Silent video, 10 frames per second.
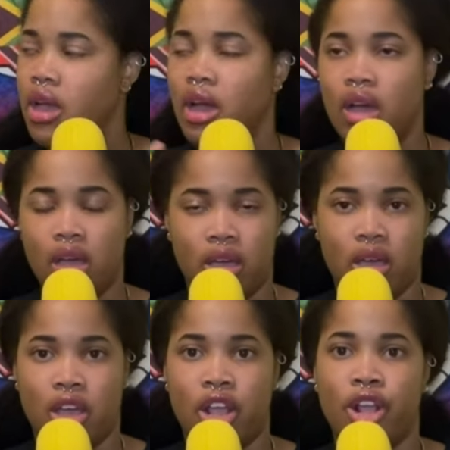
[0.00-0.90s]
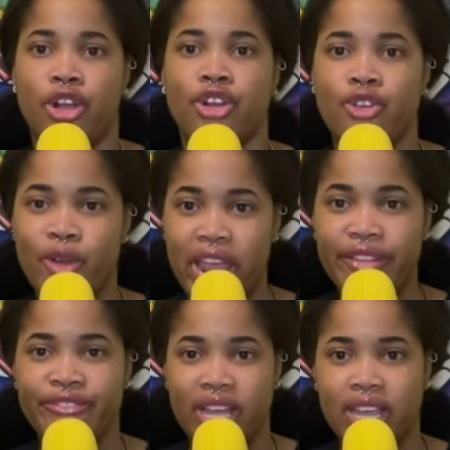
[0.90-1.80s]
Ugh, great
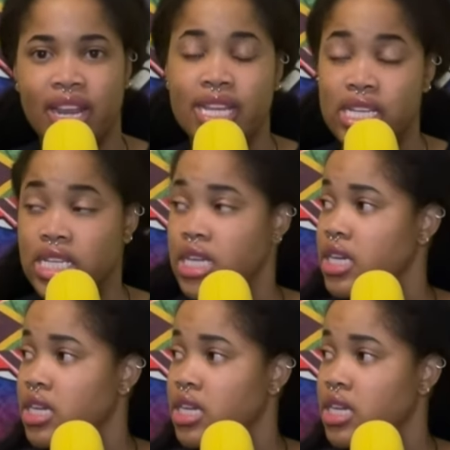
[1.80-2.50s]
fucking idea.